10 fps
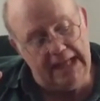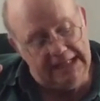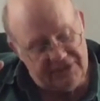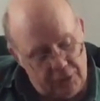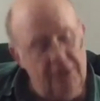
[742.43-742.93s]

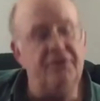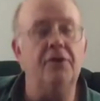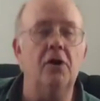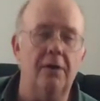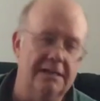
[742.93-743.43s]
it's good to
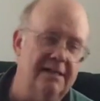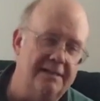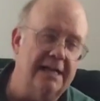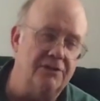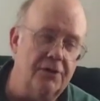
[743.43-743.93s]
know, as I
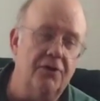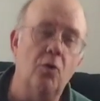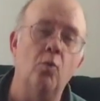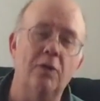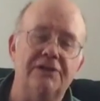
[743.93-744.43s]
say, it's good to
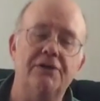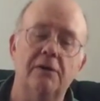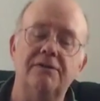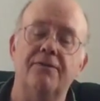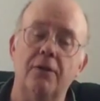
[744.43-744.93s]
know which
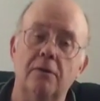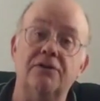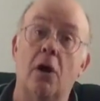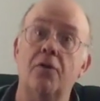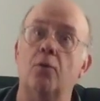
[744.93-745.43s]
notes of
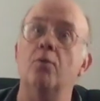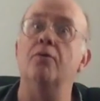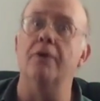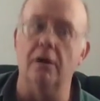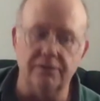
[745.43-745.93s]
those are the
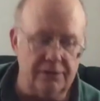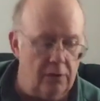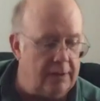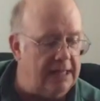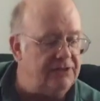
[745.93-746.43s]
root notes.
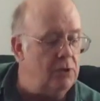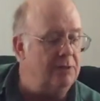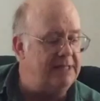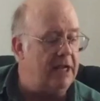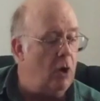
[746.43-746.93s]
Okay,
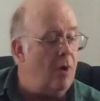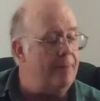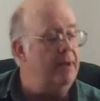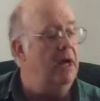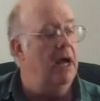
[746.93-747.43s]
so as I go
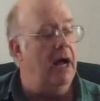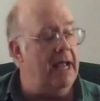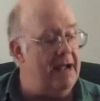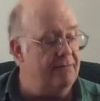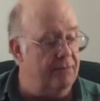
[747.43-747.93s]
up, I
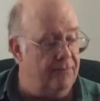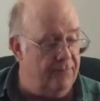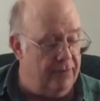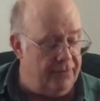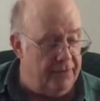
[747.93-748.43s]
have the
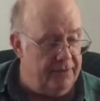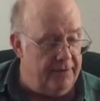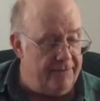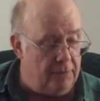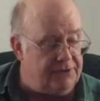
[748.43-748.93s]

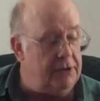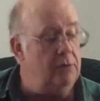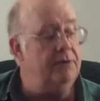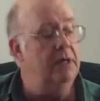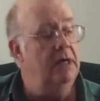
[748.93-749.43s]
1st
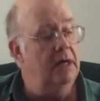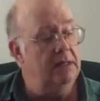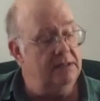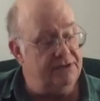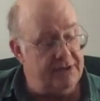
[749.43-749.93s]
note,
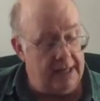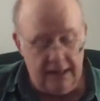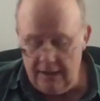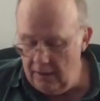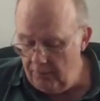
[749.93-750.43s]

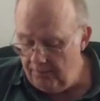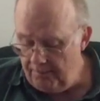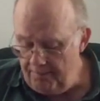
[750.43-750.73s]
2nd note,